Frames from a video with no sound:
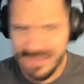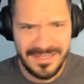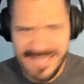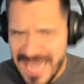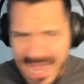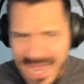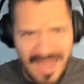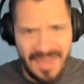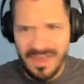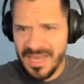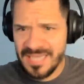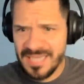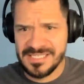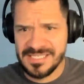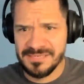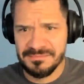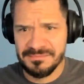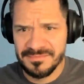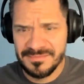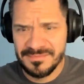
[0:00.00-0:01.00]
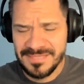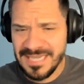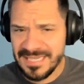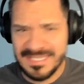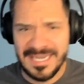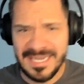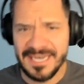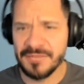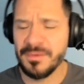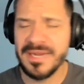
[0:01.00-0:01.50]
it. Yeah. Awesome.
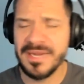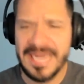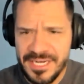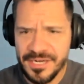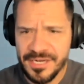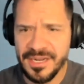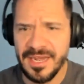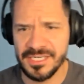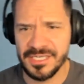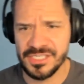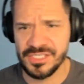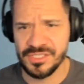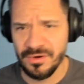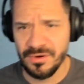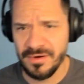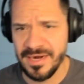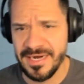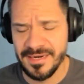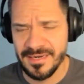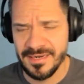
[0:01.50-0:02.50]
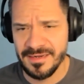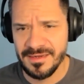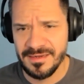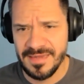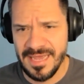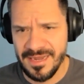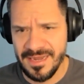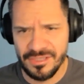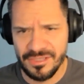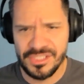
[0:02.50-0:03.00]
Got that out of the way. And you got a story.
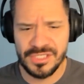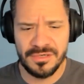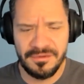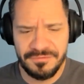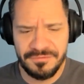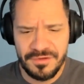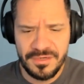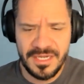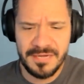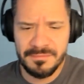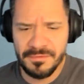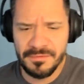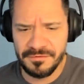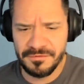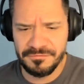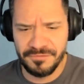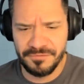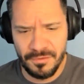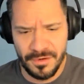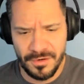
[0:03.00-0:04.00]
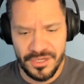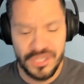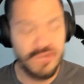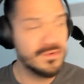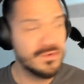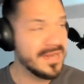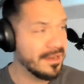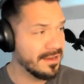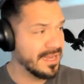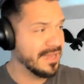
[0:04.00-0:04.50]
And also, if you keep moving forward,
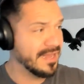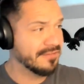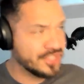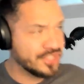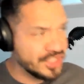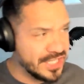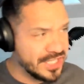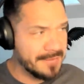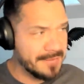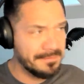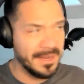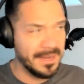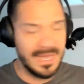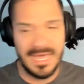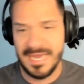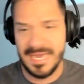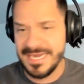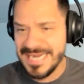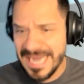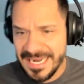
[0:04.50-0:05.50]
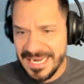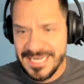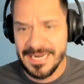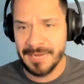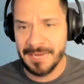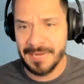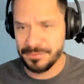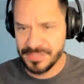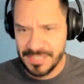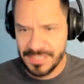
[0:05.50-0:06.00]
you now have shed behind
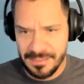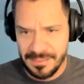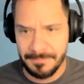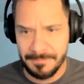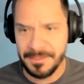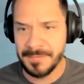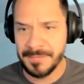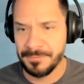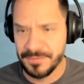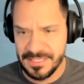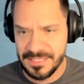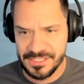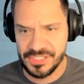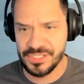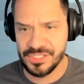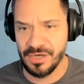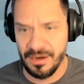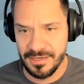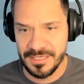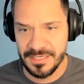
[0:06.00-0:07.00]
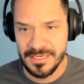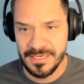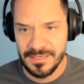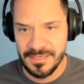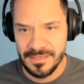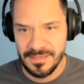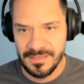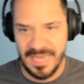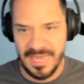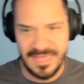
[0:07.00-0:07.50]
99% of the people that start.
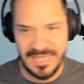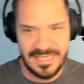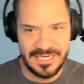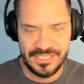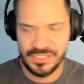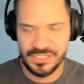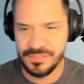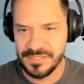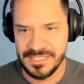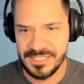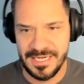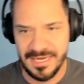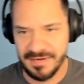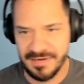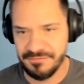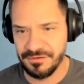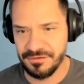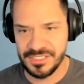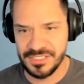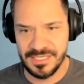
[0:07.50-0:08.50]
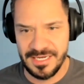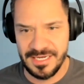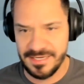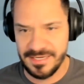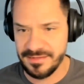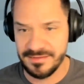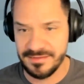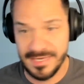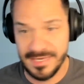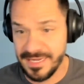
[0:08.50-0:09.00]
And then as soon as they hit
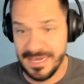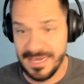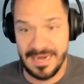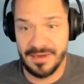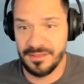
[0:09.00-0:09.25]
adversity, they get